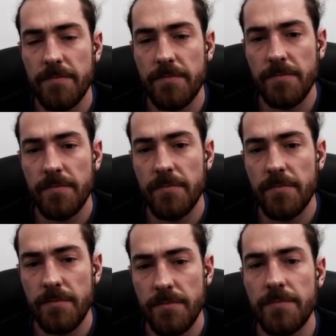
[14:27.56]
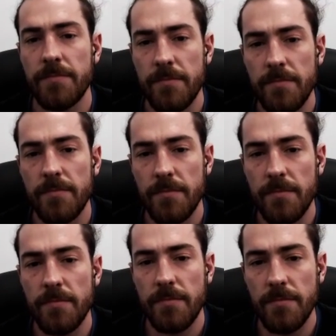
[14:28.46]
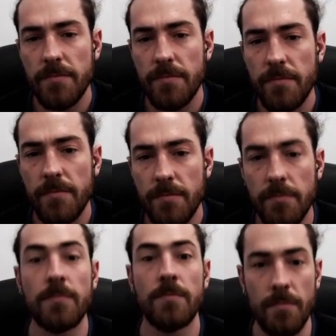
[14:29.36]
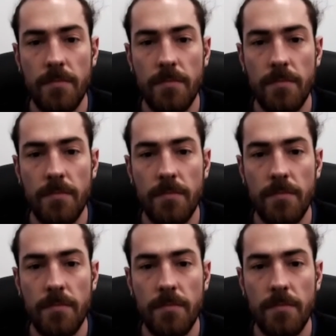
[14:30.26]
[no speech]